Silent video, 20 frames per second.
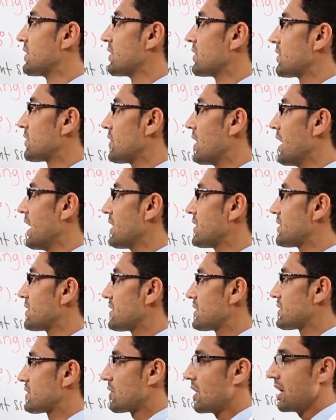right
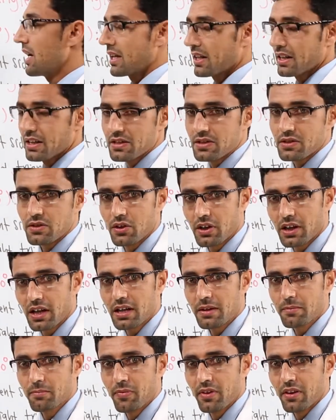triangles,
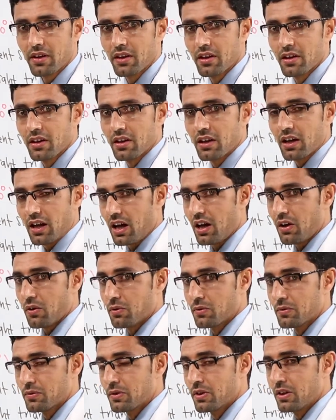okay?
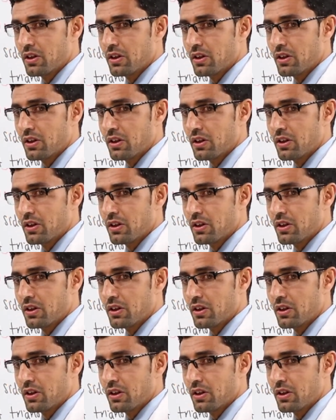How?